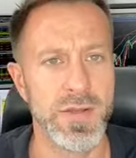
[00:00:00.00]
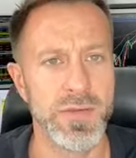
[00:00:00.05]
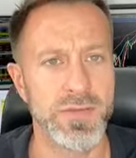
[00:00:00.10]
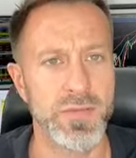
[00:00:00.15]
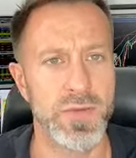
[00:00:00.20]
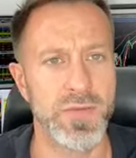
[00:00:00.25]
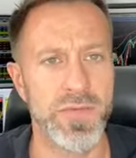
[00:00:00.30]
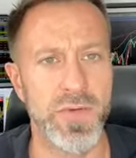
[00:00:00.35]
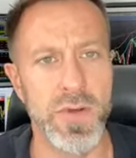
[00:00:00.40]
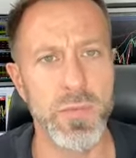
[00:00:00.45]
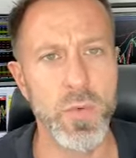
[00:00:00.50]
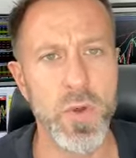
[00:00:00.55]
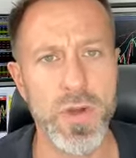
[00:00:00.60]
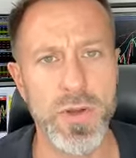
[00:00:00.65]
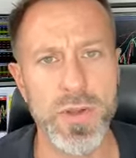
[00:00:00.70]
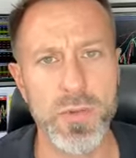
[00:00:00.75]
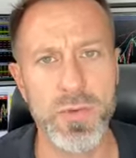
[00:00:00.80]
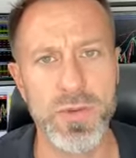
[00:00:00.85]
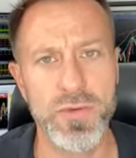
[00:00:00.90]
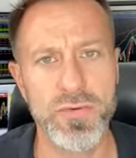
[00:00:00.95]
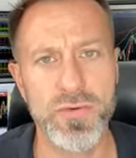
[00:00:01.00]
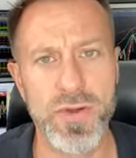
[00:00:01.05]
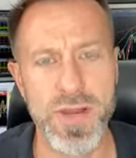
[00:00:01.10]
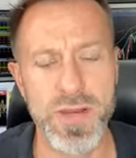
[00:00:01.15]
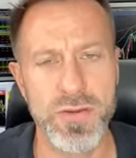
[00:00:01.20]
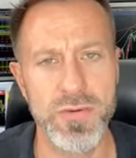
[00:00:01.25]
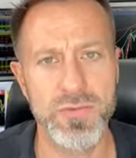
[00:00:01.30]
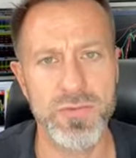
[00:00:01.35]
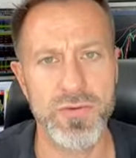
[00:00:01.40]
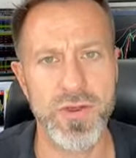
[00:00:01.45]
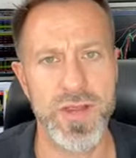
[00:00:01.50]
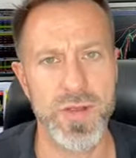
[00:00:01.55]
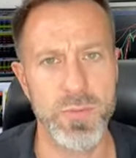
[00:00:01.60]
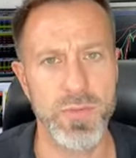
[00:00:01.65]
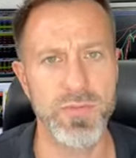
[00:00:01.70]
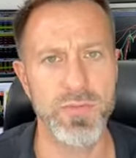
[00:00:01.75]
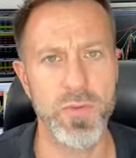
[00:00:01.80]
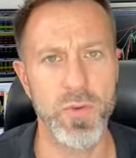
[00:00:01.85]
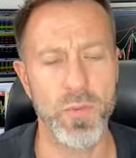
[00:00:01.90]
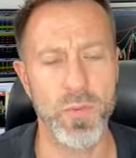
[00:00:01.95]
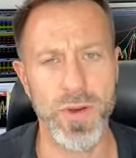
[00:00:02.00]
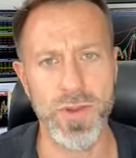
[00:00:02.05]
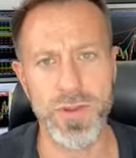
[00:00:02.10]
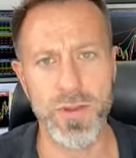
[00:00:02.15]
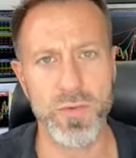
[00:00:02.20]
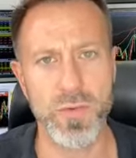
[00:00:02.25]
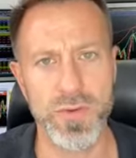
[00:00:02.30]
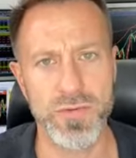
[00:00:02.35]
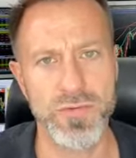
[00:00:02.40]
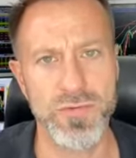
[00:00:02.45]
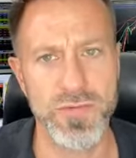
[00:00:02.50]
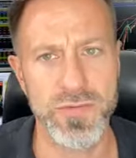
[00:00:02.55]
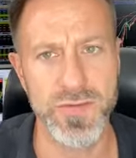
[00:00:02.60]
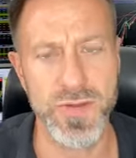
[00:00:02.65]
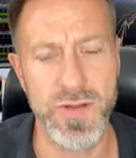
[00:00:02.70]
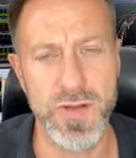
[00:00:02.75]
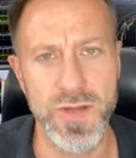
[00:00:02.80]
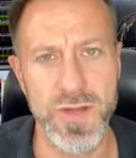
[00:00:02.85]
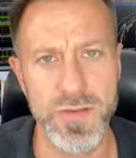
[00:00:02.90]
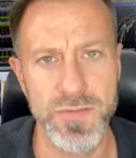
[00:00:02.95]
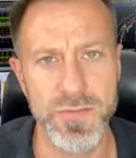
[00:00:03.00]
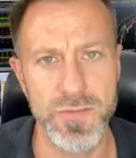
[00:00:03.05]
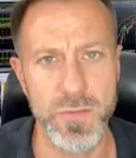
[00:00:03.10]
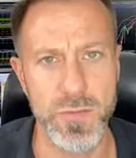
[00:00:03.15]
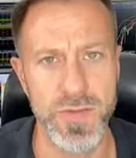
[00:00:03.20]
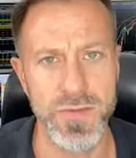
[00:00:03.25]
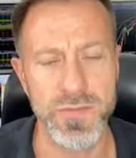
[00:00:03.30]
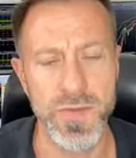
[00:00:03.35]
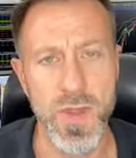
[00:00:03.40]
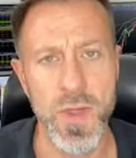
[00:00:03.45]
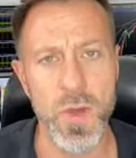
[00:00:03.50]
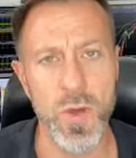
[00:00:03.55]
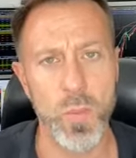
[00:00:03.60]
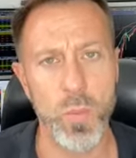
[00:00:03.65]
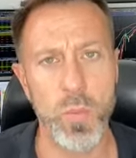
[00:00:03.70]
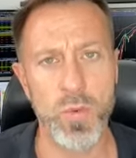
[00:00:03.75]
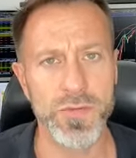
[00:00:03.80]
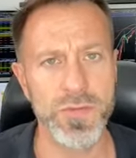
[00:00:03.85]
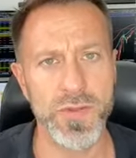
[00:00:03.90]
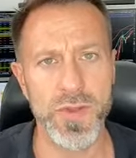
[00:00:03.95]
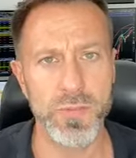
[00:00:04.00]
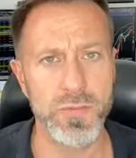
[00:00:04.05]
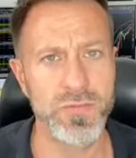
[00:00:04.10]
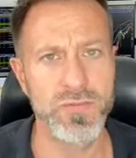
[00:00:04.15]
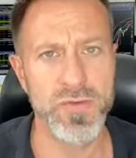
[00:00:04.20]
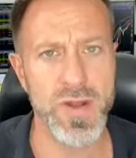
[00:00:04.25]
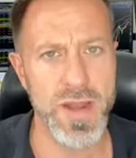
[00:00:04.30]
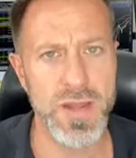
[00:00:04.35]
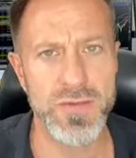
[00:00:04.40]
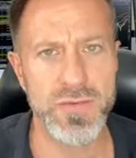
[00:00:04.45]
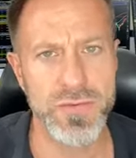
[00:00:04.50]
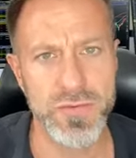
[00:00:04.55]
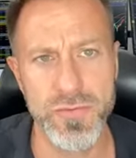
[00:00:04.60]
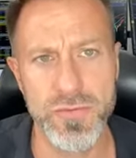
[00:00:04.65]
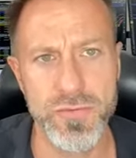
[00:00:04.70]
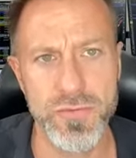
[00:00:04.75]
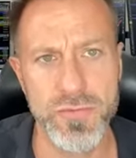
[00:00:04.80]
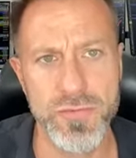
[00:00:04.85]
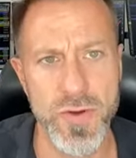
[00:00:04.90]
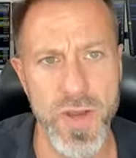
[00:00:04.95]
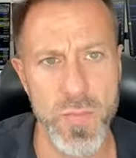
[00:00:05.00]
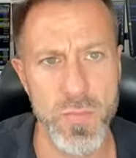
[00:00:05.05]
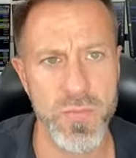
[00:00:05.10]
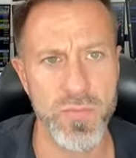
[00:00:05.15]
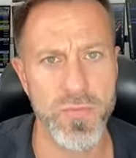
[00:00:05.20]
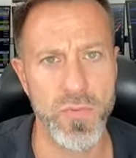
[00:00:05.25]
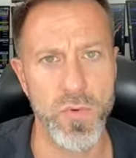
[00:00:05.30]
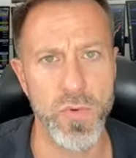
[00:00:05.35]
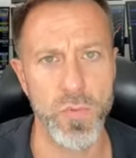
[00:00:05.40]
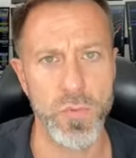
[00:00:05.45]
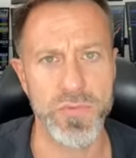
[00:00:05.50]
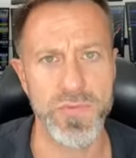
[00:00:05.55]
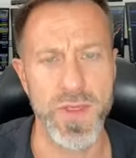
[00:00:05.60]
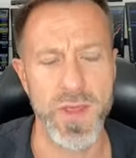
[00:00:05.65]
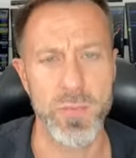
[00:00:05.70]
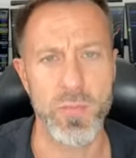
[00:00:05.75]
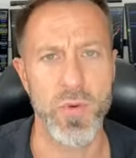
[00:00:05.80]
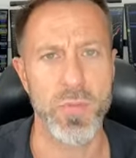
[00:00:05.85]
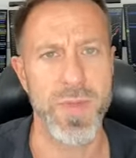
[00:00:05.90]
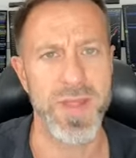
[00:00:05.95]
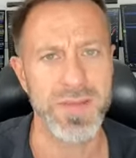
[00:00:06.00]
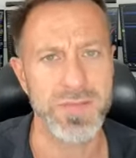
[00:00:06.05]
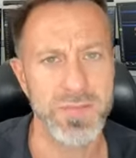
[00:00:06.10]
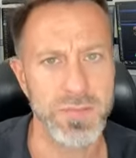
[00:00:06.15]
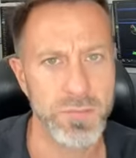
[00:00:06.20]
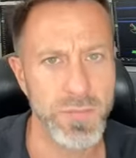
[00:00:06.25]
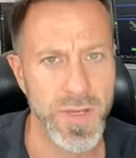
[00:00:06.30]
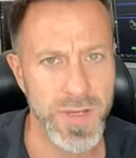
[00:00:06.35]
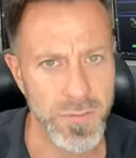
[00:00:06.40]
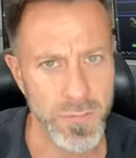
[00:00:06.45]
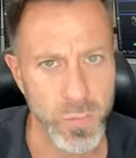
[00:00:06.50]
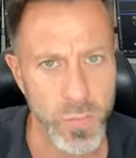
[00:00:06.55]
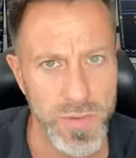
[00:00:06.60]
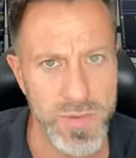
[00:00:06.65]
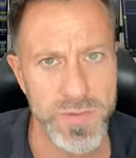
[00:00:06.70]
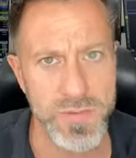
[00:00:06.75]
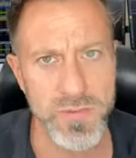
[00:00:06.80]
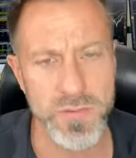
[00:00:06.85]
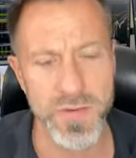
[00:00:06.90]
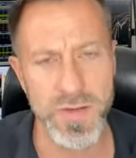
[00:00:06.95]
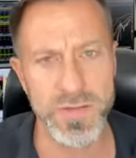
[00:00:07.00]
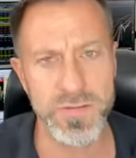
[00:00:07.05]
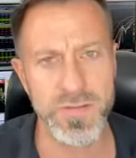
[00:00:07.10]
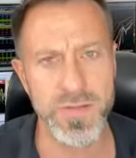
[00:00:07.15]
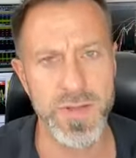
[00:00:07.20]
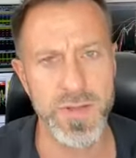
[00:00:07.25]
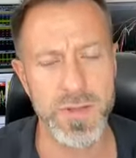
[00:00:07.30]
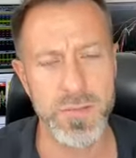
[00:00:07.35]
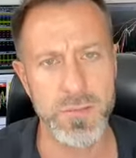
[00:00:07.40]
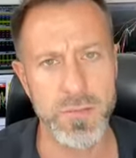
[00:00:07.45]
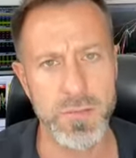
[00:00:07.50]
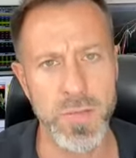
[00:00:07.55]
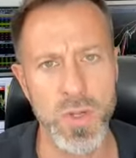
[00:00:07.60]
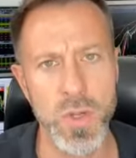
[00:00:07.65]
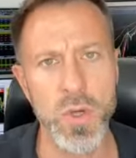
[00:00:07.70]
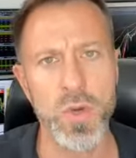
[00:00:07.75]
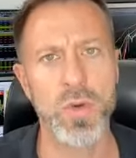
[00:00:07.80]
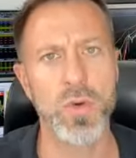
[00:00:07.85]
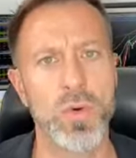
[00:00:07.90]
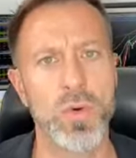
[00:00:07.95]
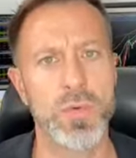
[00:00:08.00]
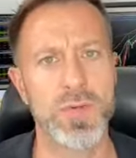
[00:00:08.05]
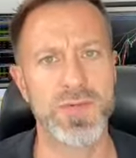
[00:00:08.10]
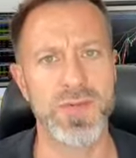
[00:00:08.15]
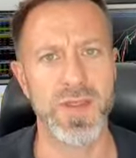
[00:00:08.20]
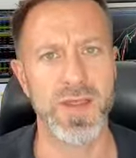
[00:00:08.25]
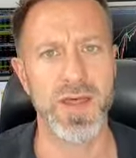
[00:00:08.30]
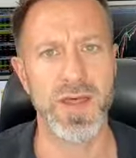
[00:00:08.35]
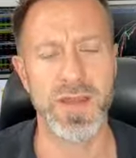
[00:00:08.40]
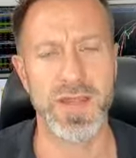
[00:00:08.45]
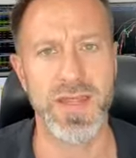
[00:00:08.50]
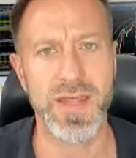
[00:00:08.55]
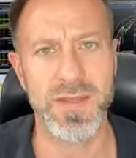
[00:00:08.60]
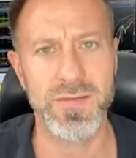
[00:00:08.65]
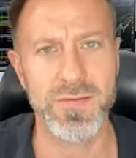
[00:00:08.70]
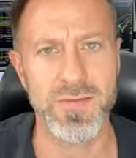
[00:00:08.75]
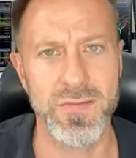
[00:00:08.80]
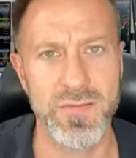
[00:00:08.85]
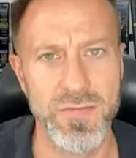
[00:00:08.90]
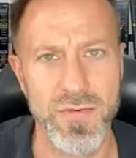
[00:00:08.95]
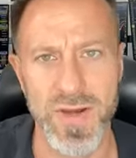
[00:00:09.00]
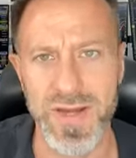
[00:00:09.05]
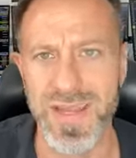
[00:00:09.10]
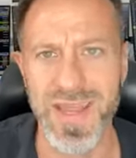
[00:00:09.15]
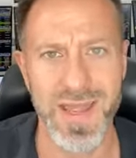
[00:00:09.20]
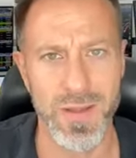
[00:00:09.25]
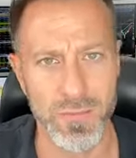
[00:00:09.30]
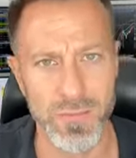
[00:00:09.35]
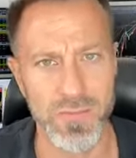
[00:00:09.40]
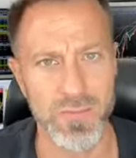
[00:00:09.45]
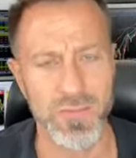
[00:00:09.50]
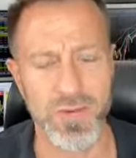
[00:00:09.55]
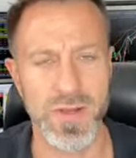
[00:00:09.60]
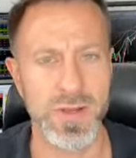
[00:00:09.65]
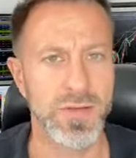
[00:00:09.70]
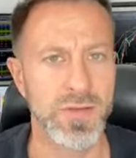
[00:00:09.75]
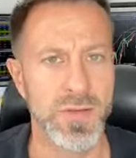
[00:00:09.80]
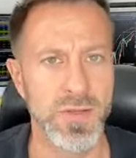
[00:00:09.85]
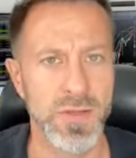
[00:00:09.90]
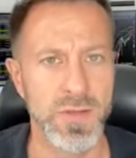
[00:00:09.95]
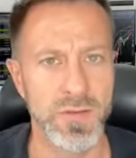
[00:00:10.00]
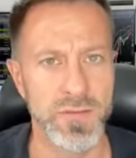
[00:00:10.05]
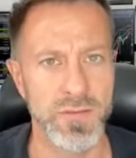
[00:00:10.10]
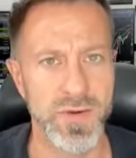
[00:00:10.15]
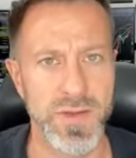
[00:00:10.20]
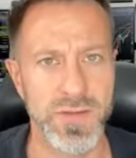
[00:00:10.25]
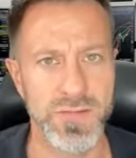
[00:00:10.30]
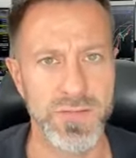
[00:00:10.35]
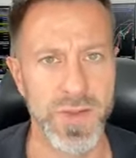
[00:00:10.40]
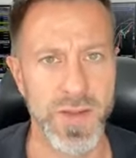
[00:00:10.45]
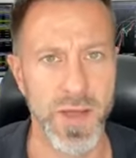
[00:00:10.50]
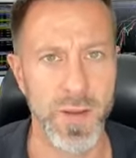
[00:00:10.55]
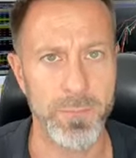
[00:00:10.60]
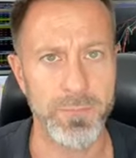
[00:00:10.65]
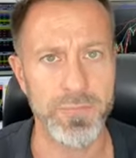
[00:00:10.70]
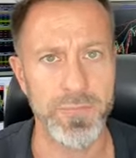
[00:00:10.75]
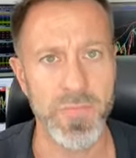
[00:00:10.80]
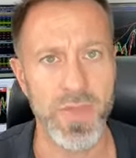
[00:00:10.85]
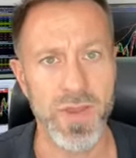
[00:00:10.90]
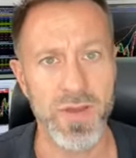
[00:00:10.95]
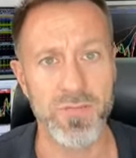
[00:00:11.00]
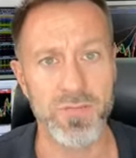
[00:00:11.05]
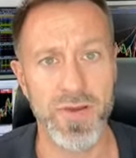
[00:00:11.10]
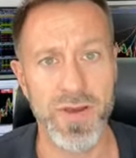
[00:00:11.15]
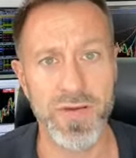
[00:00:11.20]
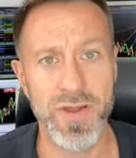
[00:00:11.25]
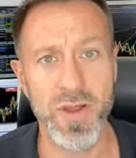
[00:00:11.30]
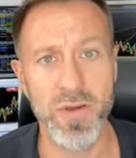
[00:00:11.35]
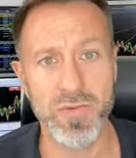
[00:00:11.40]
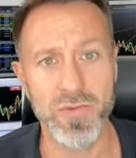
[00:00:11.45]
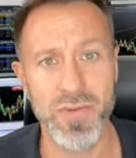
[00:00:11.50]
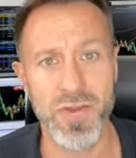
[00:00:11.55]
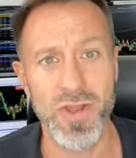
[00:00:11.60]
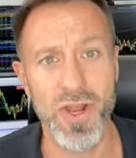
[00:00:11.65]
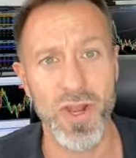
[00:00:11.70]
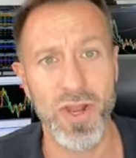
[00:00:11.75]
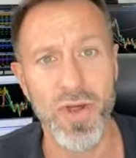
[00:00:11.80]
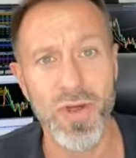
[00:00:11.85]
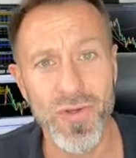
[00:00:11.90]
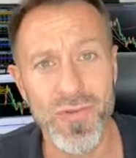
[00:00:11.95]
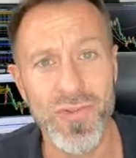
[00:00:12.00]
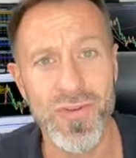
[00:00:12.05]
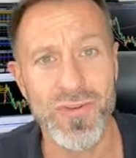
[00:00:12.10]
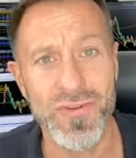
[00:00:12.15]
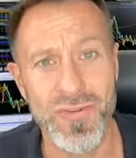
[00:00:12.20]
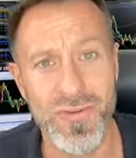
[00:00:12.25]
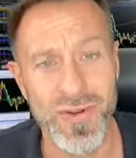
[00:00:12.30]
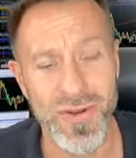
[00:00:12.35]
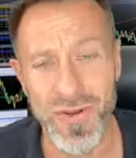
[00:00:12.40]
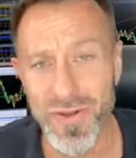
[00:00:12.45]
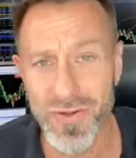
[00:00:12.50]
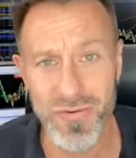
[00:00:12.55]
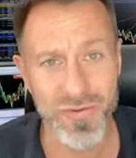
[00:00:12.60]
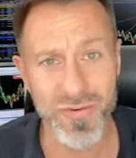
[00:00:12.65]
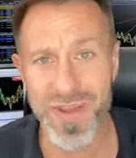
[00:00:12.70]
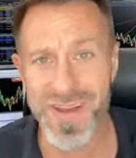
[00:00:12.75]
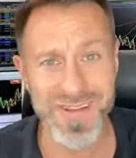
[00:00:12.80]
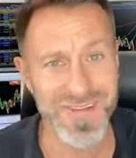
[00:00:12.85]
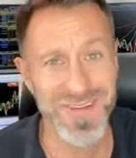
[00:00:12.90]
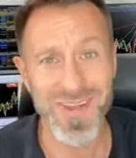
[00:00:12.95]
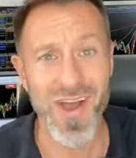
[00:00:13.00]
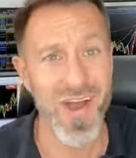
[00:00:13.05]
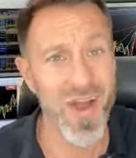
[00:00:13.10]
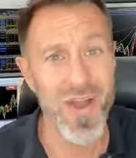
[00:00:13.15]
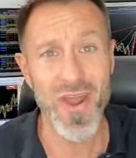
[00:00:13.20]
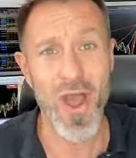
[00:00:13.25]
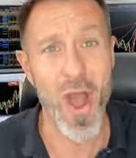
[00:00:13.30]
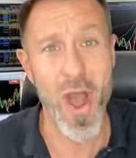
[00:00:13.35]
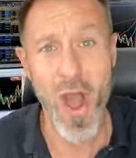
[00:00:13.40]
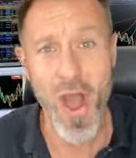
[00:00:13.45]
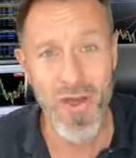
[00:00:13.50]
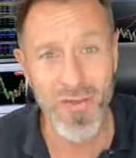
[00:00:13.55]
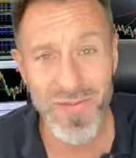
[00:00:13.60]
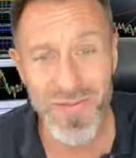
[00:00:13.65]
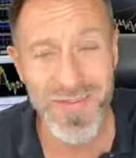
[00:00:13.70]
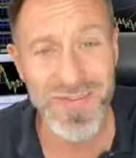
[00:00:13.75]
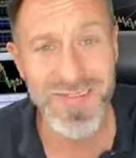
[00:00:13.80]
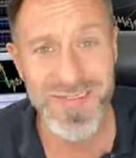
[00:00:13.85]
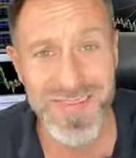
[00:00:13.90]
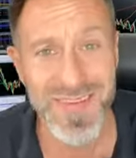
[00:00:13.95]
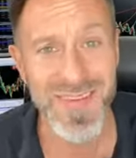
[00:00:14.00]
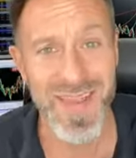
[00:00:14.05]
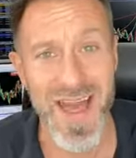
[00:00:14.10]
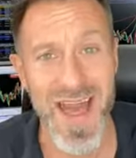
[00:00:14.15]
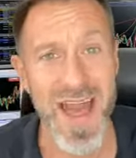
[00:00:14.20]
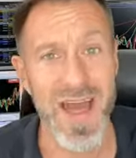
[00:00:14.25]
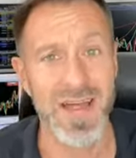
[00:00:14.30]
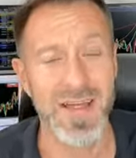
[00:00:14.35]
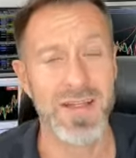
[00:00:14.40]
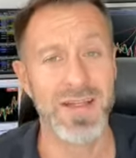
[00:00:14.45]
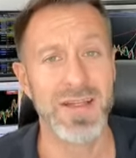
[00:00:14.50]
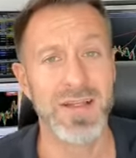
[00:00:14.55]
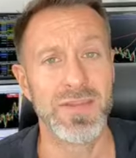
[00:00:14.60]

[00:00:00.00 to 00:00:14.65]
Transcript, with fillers: So if I'm working with a trader who's traded before, one of the questions I'll ask them is, what type of strategy did you trade before? Was it a momentum base with the trend setup, or was it an against the trend, counter trend trade setup? And very often, a lot of traders can't answer that.